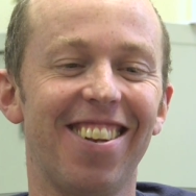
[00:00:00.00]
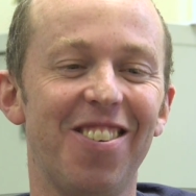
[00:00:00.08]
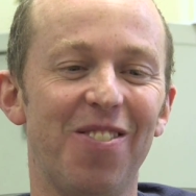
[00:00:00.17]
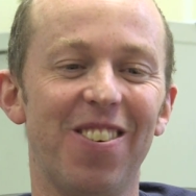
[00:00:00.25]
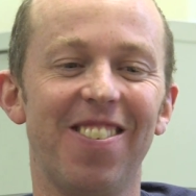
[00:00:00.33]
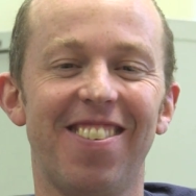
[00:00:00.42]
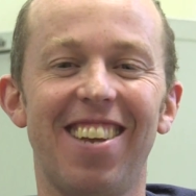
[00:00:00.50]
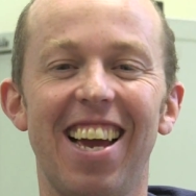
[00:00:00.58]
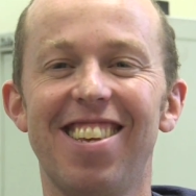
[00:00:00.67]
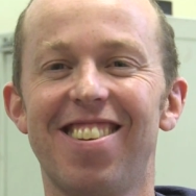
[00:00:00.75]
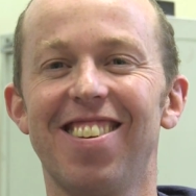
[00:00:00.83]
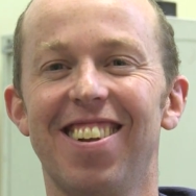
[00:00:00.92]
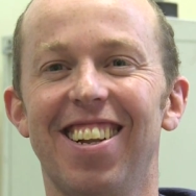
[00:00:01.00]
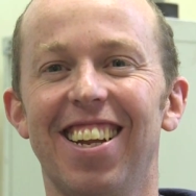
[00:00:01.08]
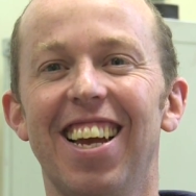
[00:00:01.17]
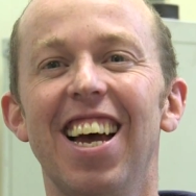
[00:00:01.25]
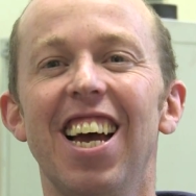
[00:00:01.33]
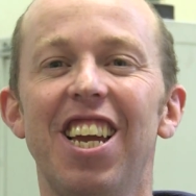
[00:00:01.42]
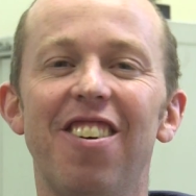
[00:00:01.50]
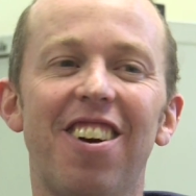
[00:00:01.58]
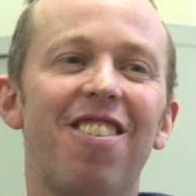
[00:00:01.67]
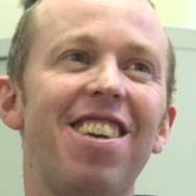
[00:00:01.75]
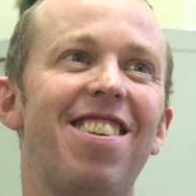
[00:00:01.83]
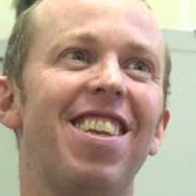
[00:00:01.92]
number of states suddenly. You're
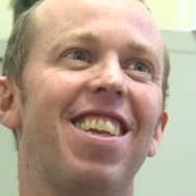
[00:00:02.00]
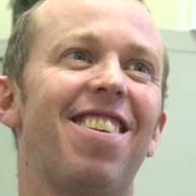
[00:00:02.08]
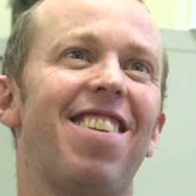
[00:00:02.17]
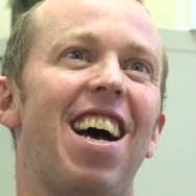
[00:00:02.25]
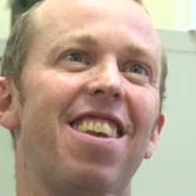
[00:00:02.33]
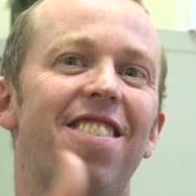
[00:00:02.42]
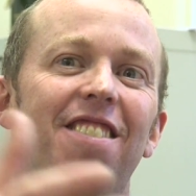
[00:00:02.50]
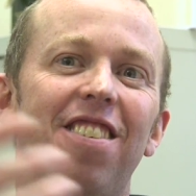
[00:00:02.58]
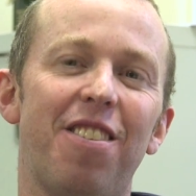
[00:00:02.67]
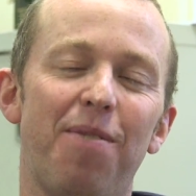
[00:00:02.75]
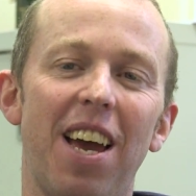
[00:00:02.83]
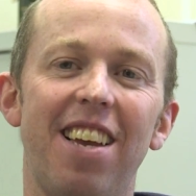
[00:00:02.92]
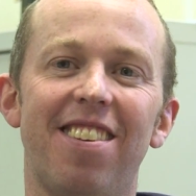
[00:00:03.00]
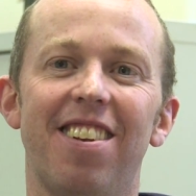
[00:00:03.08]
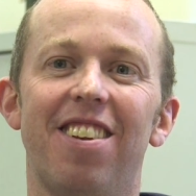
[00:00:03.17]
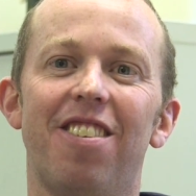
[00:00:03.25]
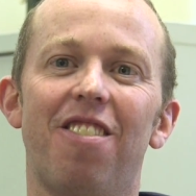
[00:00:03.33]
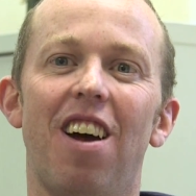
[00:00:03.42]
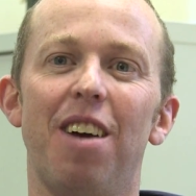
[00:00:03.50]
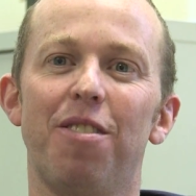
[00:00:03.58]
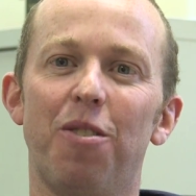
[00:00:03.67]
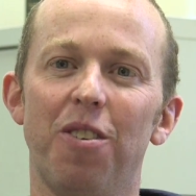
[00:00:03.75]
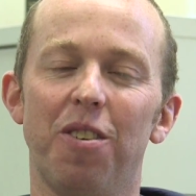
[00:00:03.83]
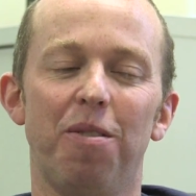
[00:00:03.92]
increasing the size of the space that describes
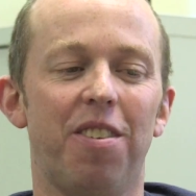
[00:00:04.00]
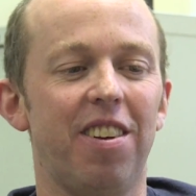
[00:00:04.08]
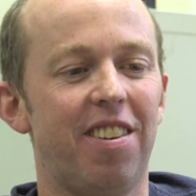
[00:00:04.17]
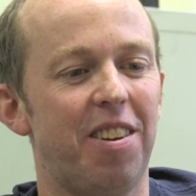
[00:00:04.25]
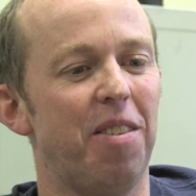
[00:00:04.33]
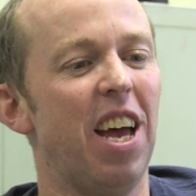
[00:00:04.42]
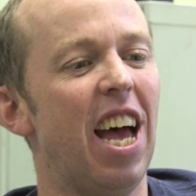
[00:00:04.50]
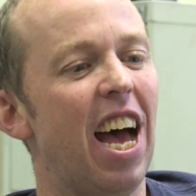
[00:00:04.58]
the quantum system.